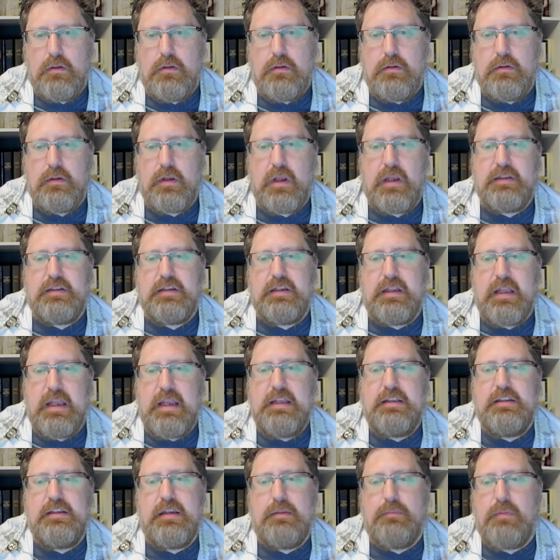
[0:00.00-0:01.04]
nineteen
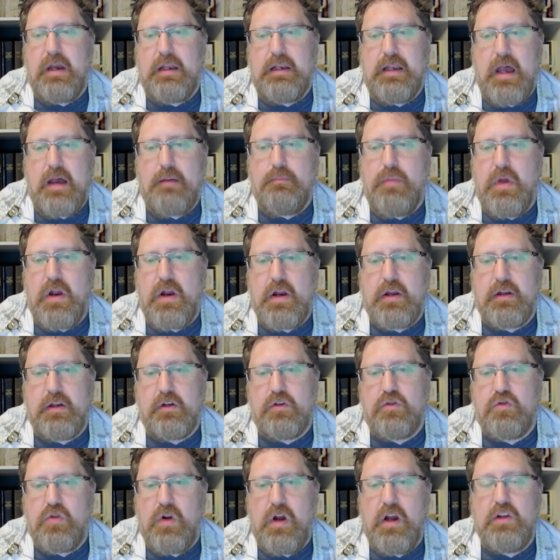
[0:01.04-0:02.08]
eighteen by not bearing a
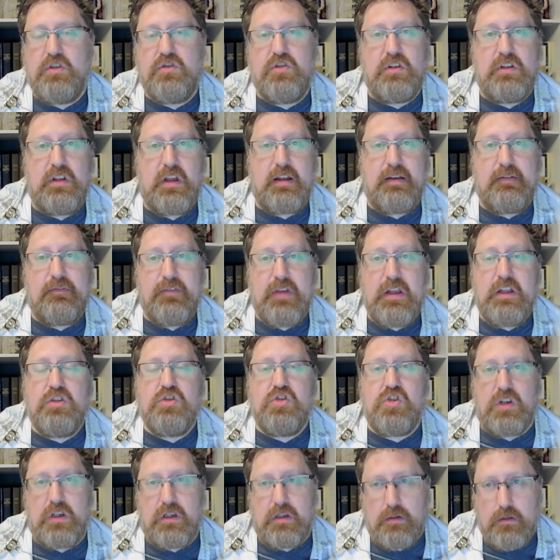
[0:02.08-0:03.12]
grudge and not
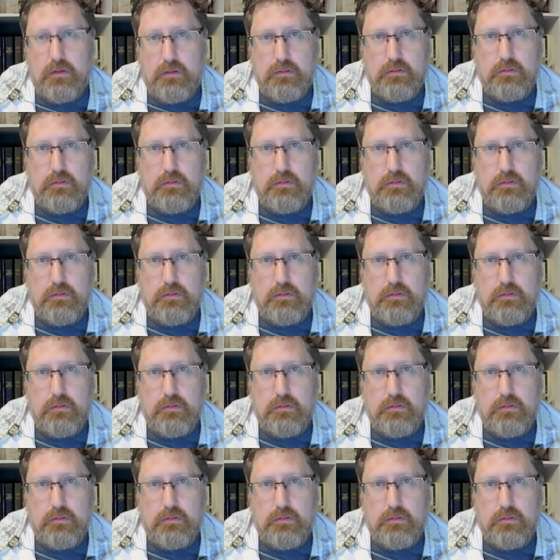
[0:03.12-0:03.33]
avenging,